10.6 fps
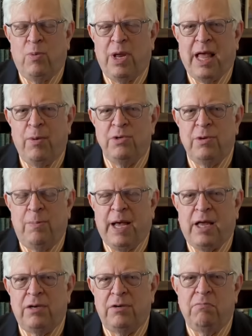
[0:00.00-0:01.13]
when I was
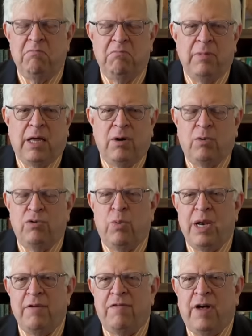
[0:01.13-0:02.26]
about, I don't know,
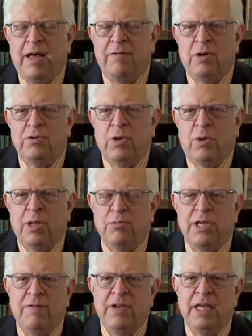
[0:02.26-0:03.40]
25 years old, I was
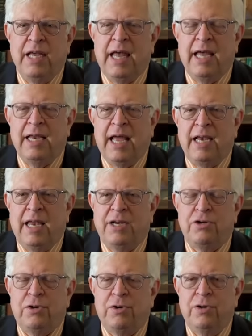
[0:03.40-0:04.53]
giving a, a
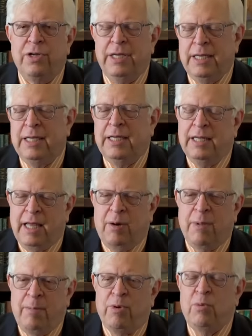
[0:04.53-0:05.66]
lecture. I
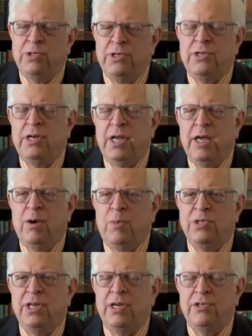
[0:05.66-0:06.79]
remember it was, a, it
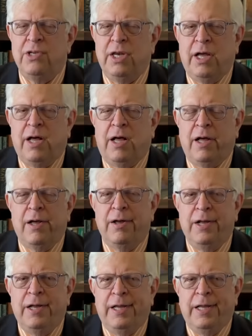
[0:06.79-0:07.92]
was in a synagogue.
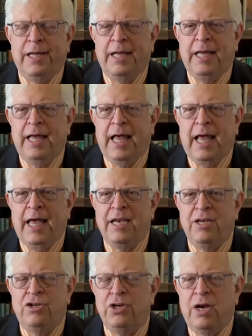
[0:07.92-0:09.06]

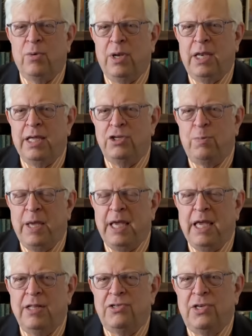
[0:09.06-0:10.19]
And generally
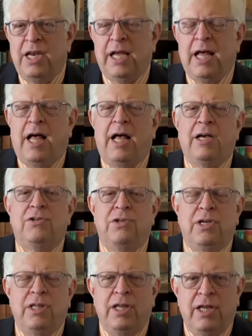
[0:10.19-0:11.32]
speaking, in synagogues,
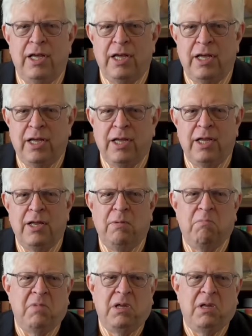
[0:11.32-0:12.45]
in, the, in,
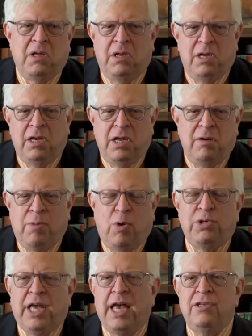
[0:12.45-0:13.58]
eh, in
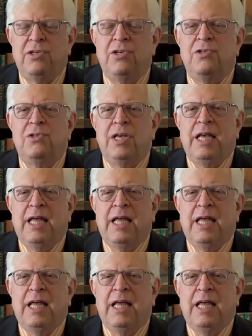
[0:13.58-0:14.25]
most cases,